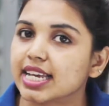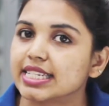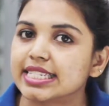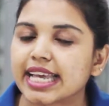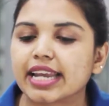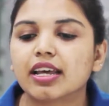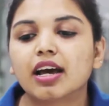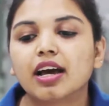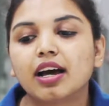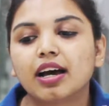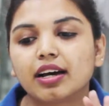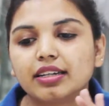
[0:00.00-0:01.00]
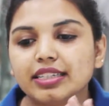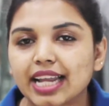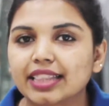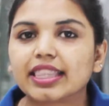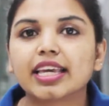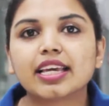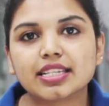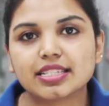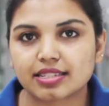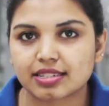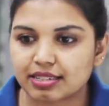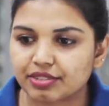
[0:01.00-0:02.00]
as I said, nothing
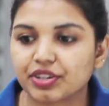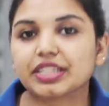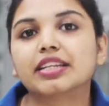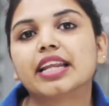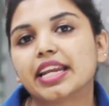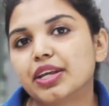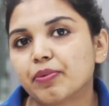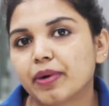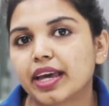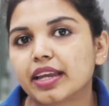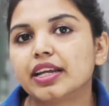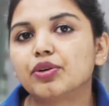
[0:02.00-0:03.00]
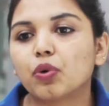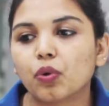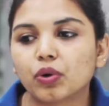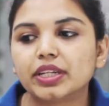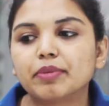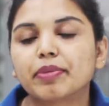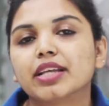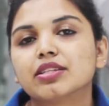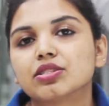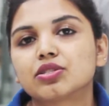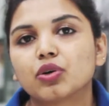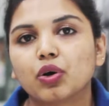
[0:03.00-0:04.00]
is written anywhere. It all
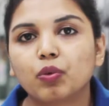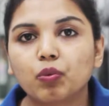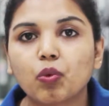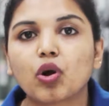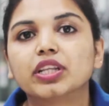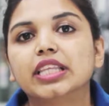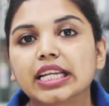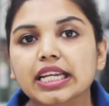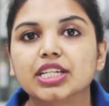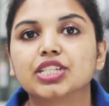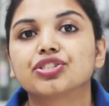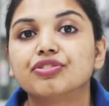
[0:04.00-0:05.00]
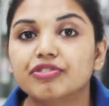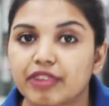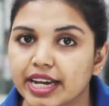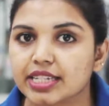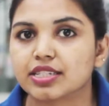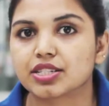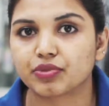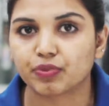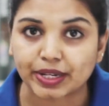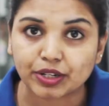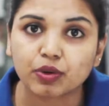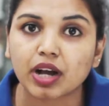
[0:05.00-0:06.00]
depends what the clinician
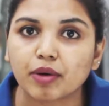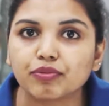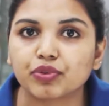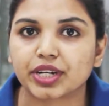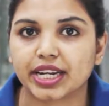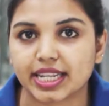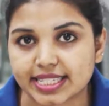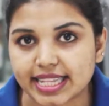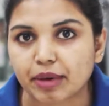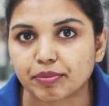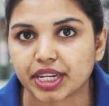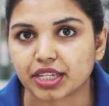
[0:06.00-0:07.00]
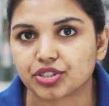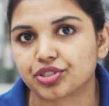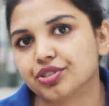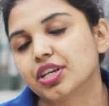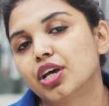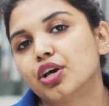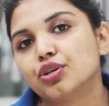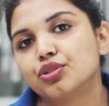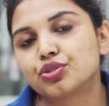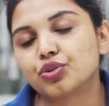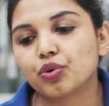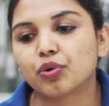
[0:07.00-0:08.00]
finds when you come for an
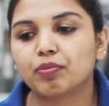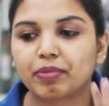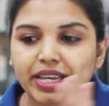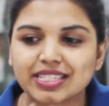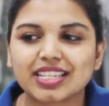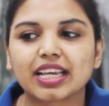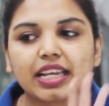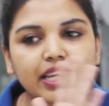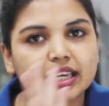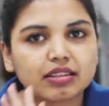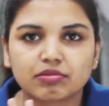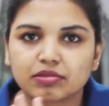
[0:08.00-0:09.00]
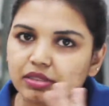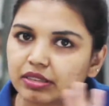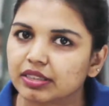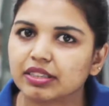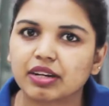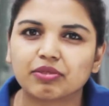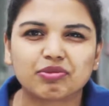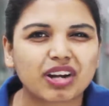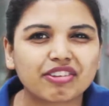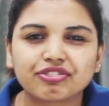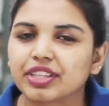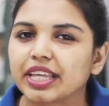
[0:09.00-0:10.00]
examination. So basically, the
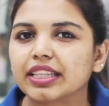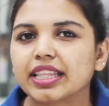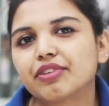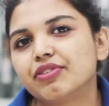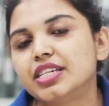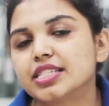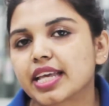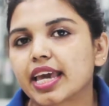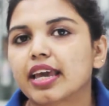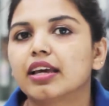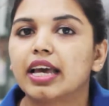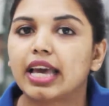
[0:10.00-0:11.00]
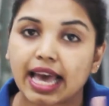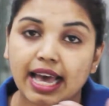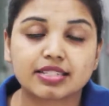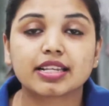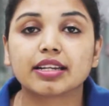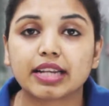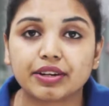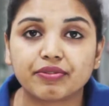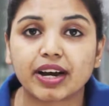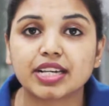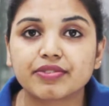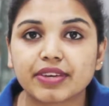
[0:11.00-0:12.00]
rough thing that we say as an
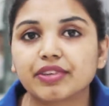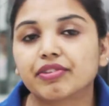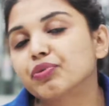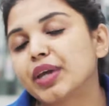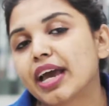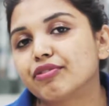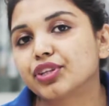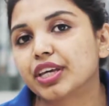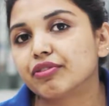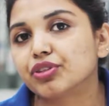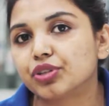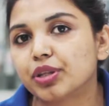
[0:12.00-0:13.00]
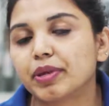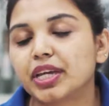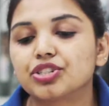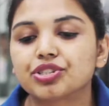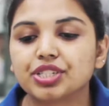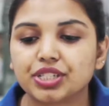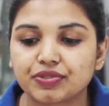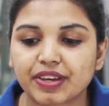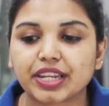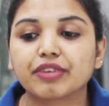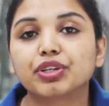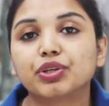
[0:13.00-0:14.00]
advice whenever we have to give it to the patient is
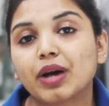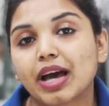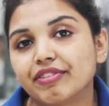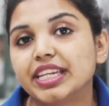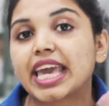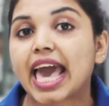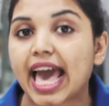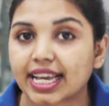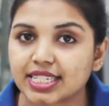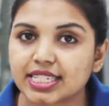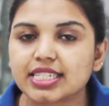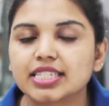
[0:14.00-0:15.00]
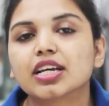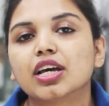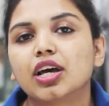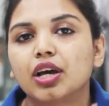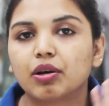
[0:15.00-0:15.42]
whenever you have an accident,